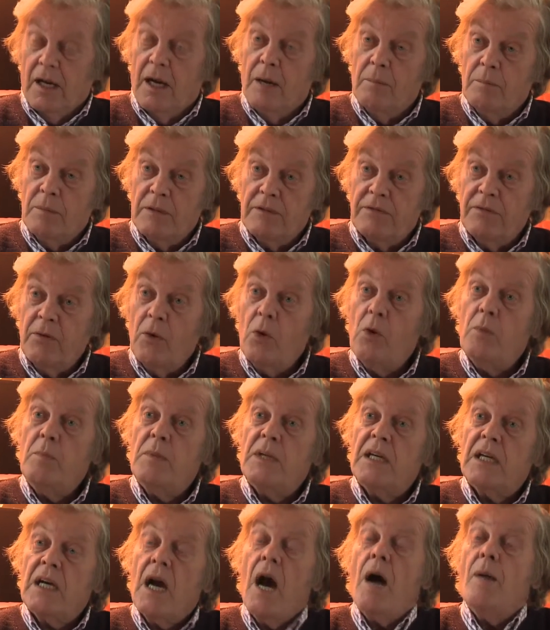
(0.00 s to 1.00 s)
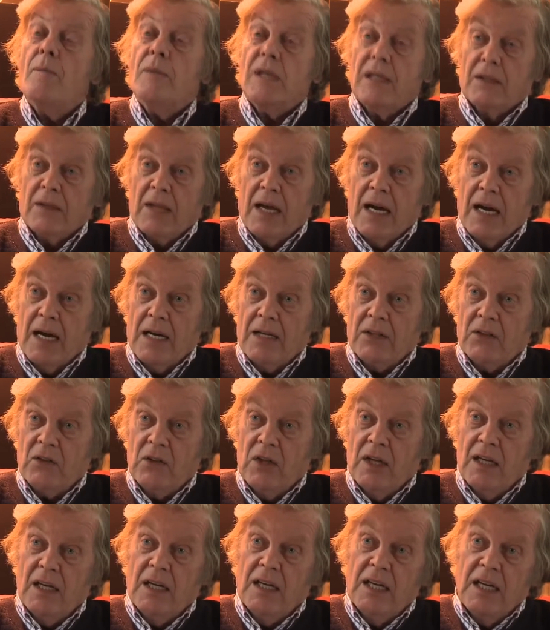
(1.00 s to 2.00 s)
And before becoming that,
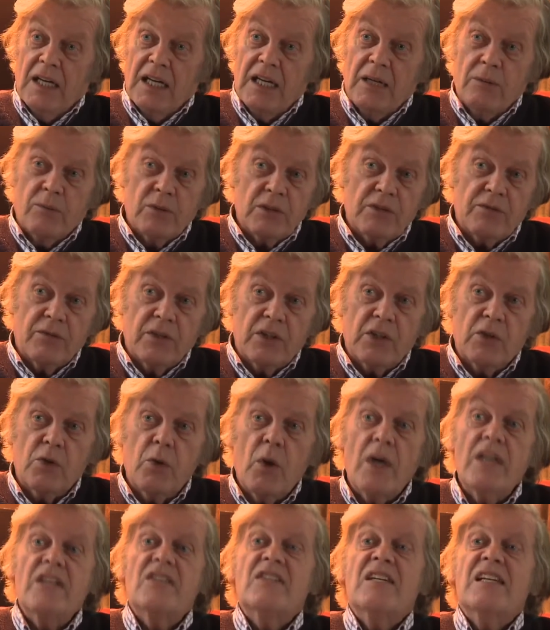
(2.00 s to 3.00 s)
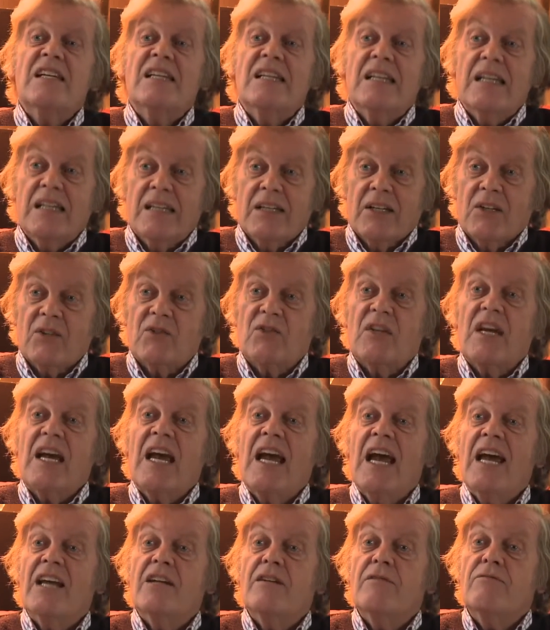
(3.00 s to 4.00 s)
he was for 20 years the
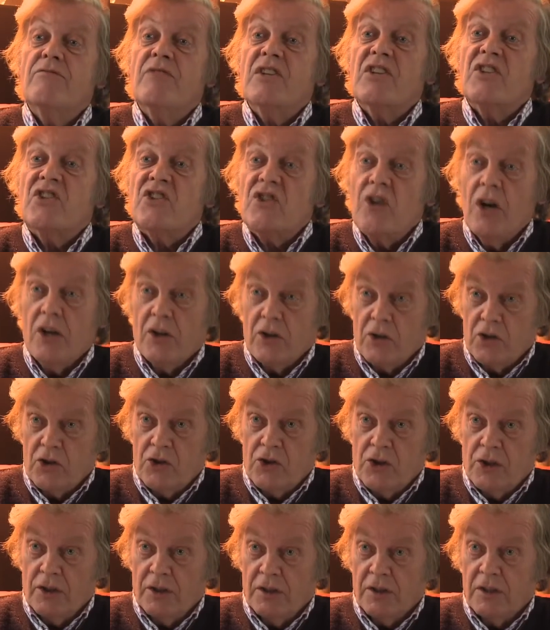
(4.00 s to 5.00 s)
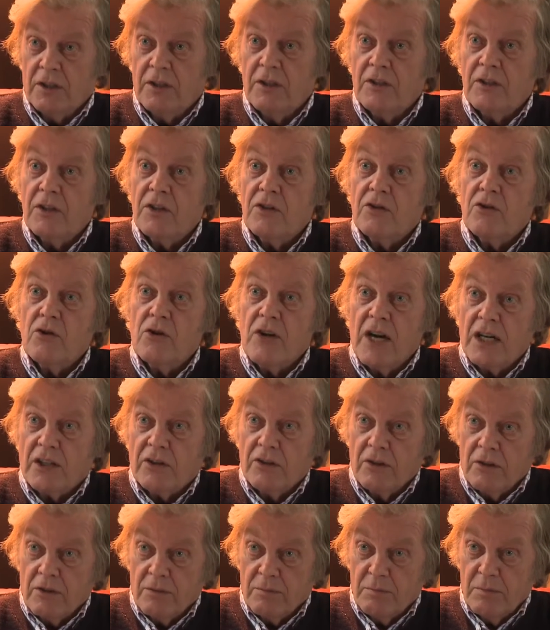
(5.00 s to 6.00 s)
head of research at the
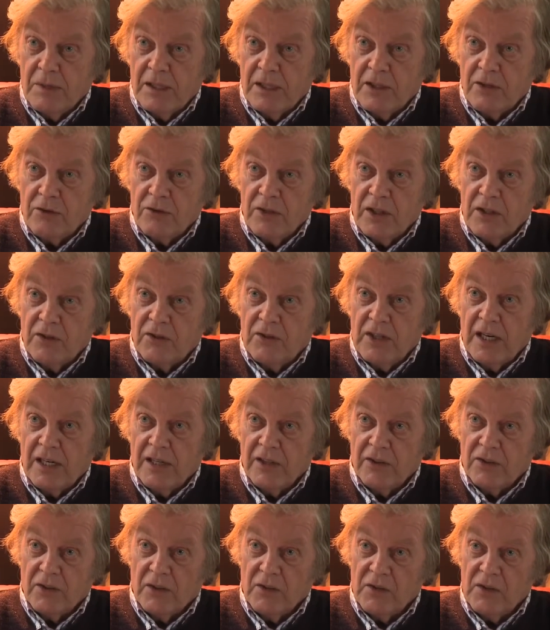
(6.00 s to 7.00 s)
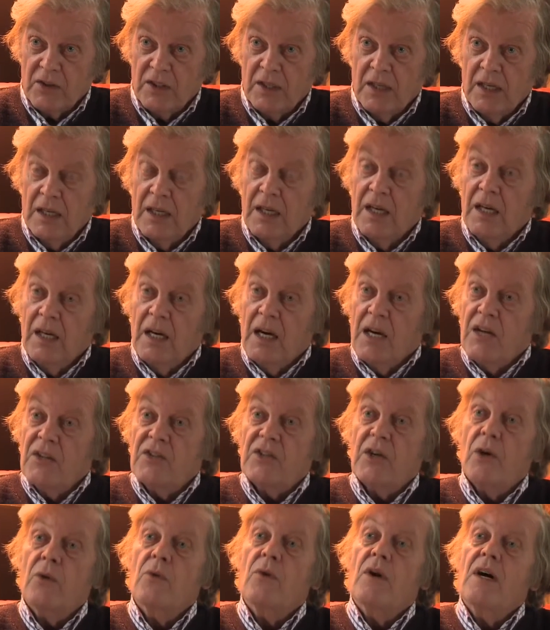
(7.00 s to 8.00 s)
Directorate of Military Intelligence.
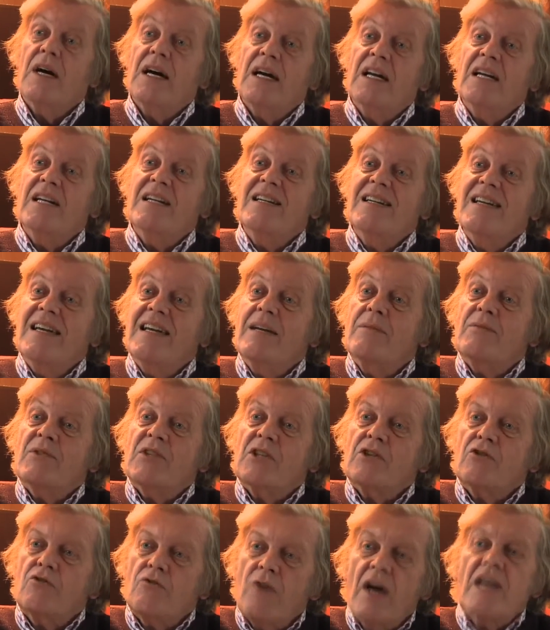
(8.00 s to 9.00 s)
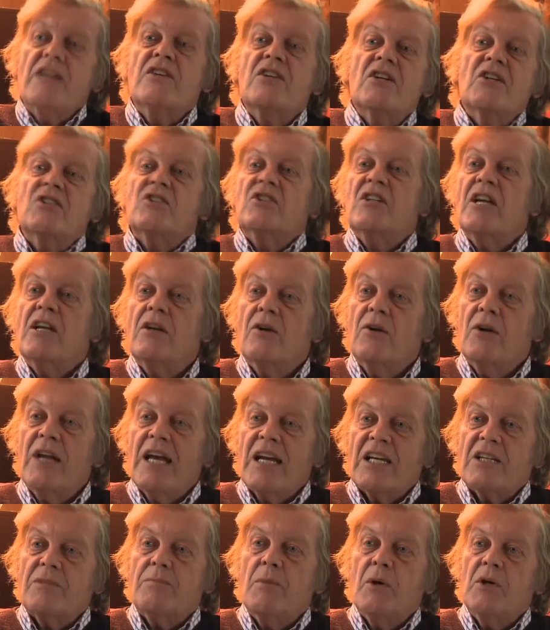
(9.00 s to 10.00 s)
So he was the greatest single
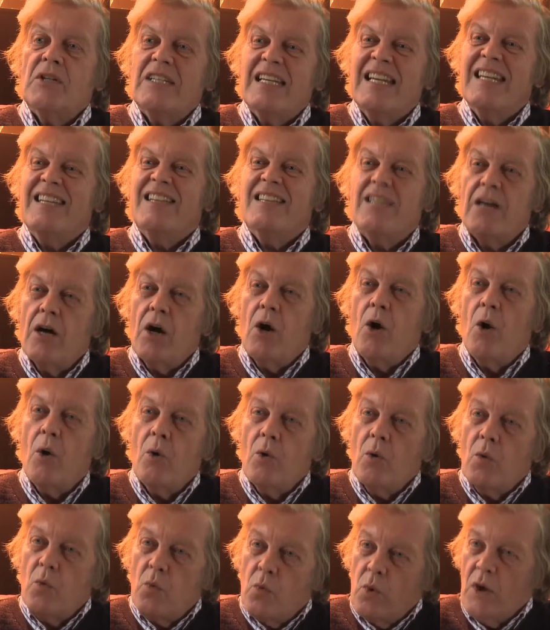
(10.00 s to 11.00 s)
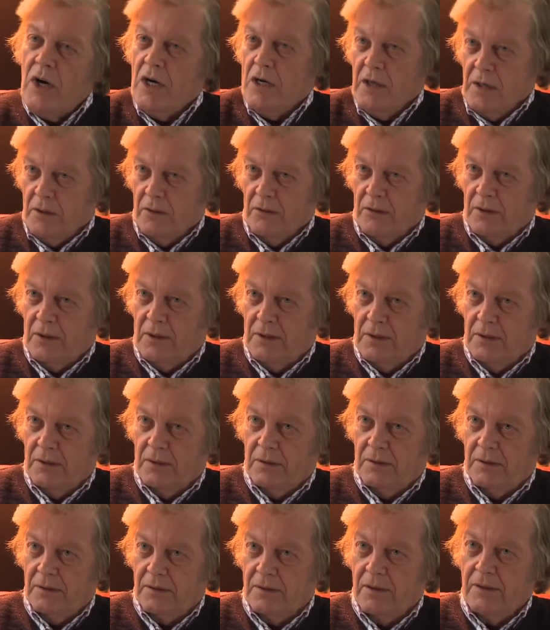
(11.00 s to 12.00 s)
expert in the whole world
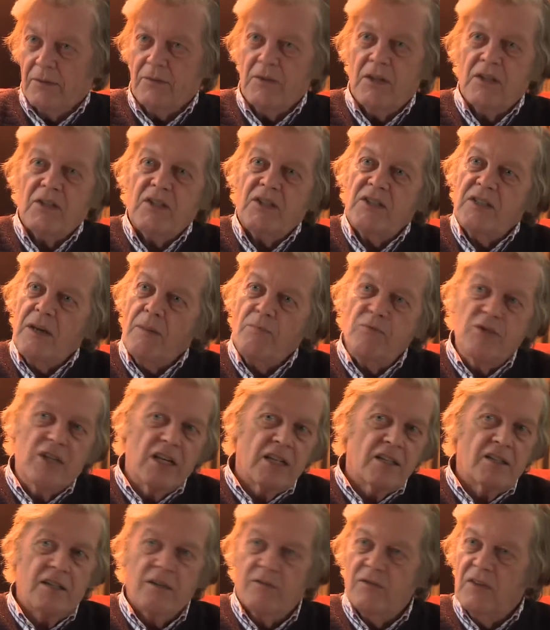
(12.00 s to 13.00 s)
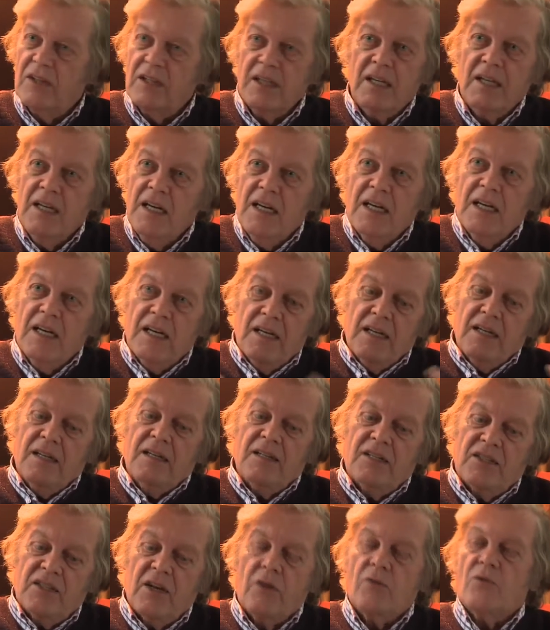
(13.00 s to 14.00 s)
on the subject of the
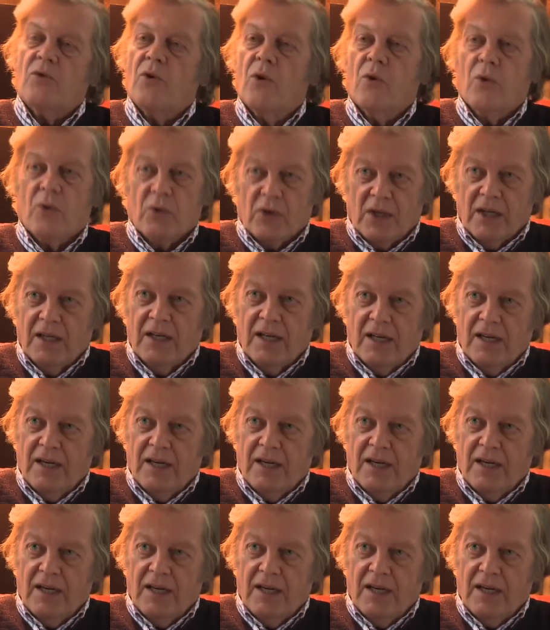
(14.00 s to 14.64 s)
so-called